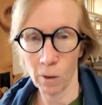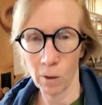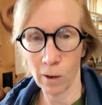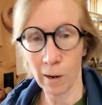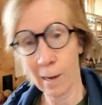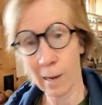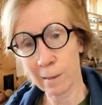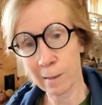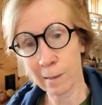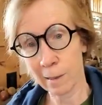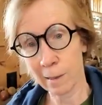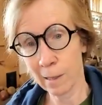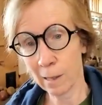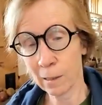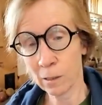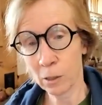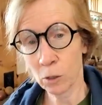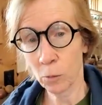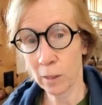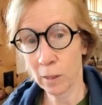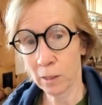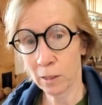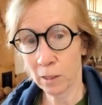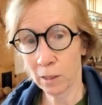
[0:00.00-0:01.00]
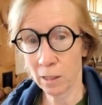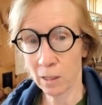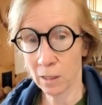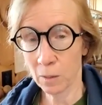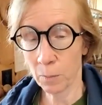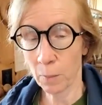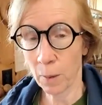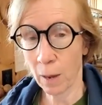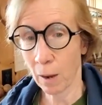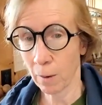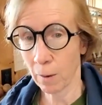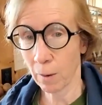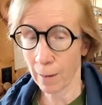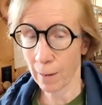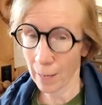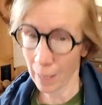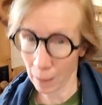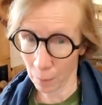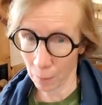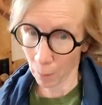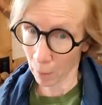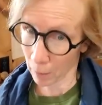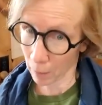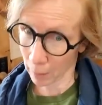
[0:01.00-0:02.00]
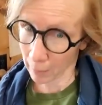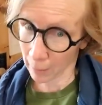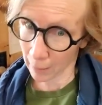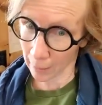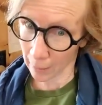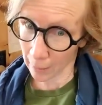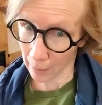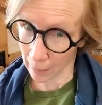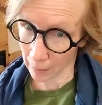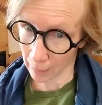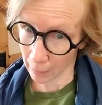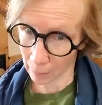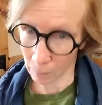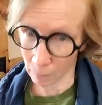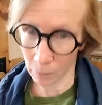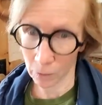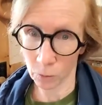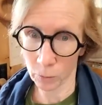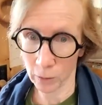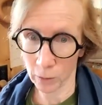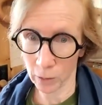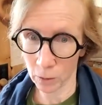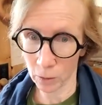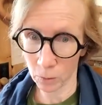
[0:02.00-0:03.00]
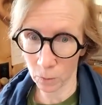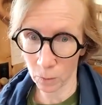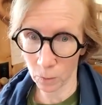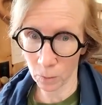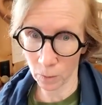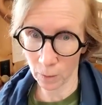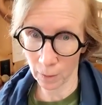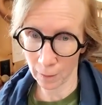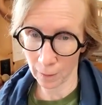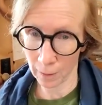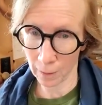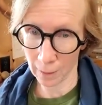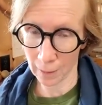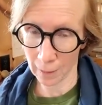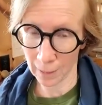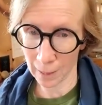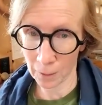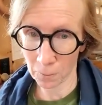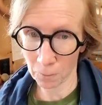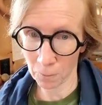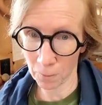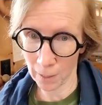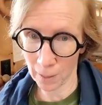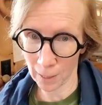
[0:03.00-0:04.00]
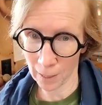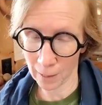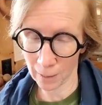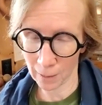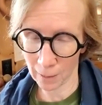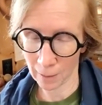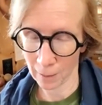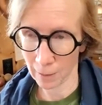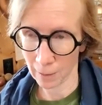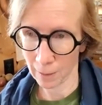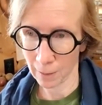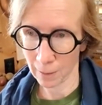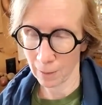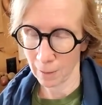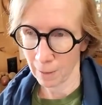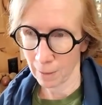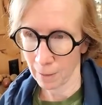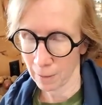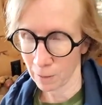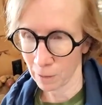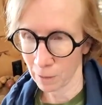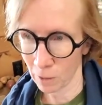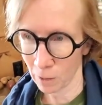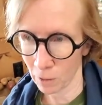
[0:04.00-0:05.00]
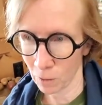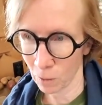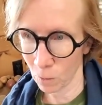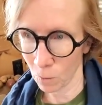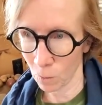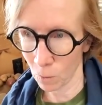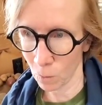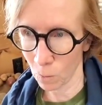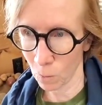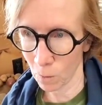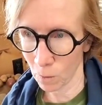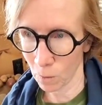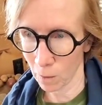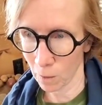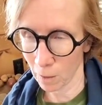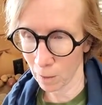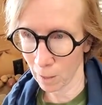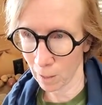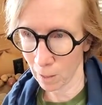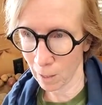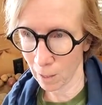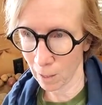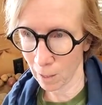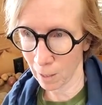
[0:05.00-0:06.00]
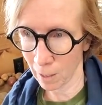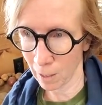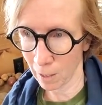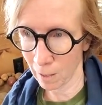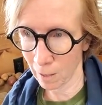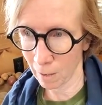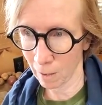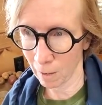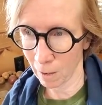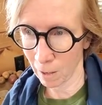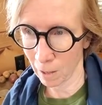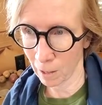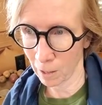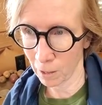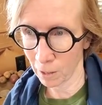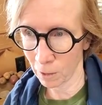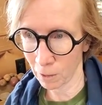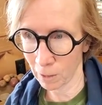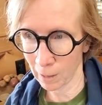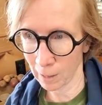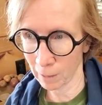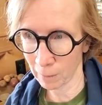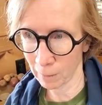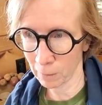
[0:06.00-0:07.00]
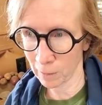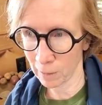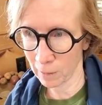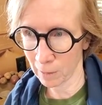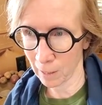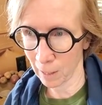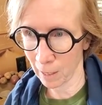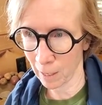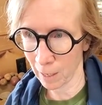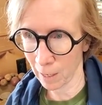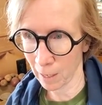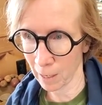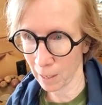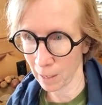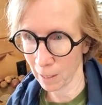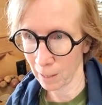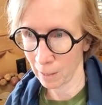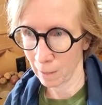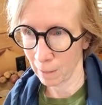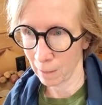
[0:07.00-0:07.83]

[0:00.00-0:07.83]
asking us questions about hand pollinating, which we do in the evening. So all in all, I would say